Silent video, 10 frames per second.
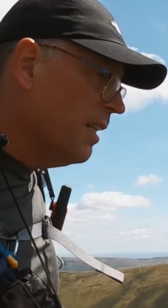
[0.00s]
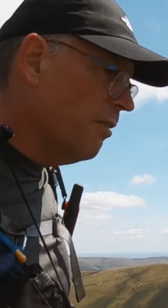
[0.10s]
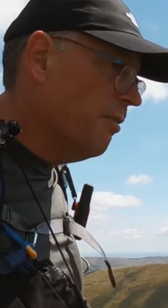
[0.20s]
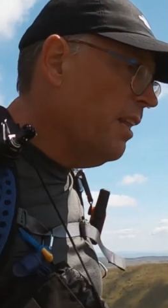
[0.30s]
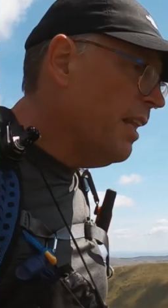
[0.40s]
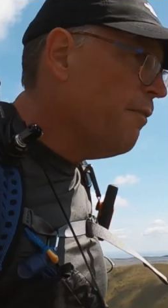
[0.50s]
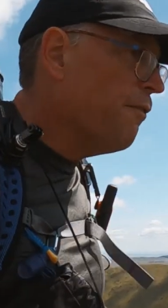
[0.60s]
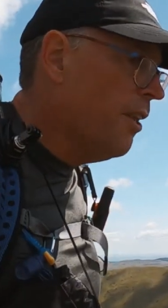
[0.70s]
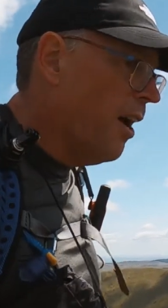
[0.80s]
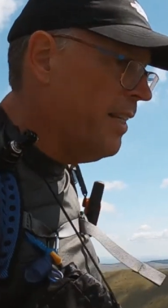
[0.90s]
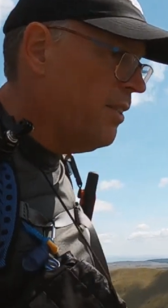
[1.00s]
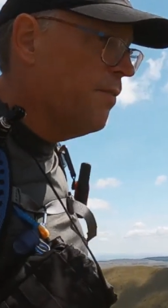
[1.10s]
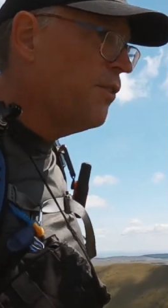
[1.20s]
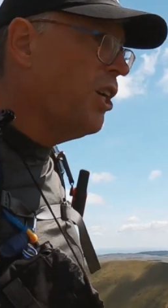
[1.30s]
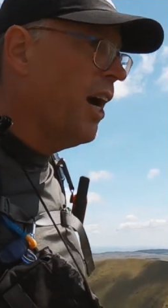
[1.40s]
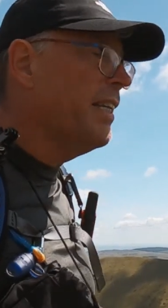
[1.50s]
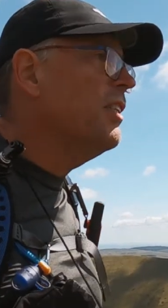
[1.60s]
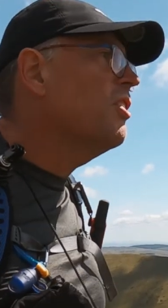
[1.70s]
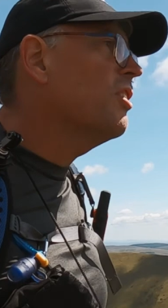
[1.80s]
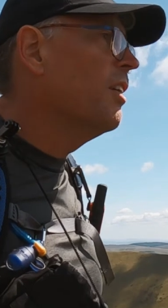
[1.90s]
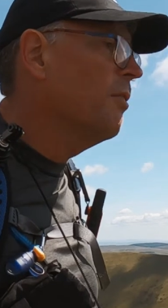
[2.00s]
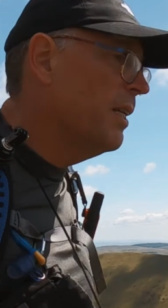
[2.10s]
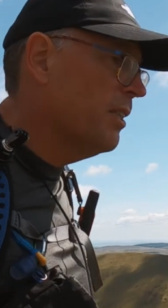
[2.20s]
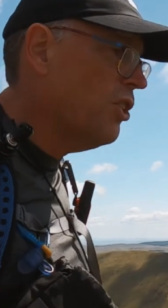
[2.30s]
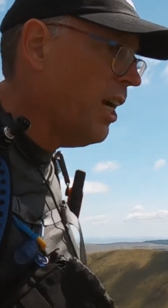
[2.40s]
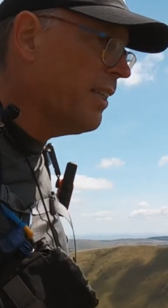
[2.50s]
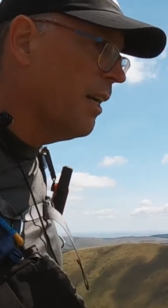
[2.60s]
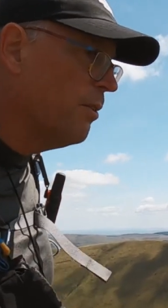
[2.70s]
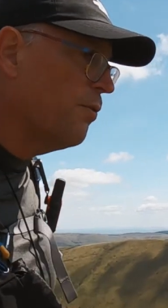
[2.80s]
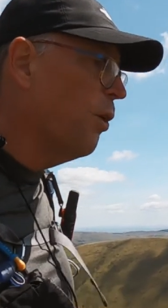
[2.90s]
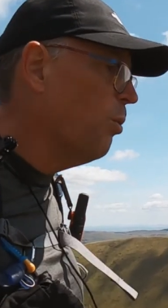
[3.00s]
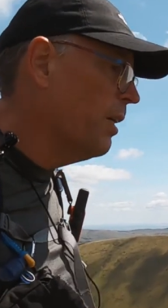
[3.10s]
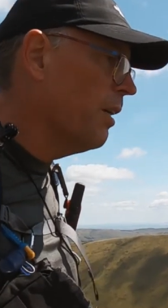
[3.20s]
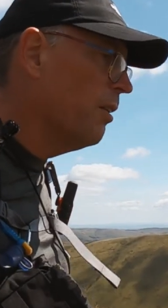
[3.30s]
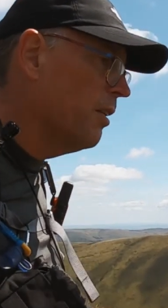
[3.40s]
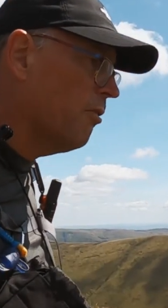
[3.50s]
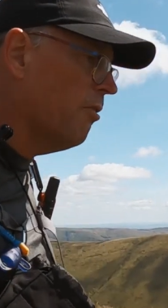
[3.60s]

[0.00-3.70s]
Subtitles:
the relief lines have changed, where the shadows falling on the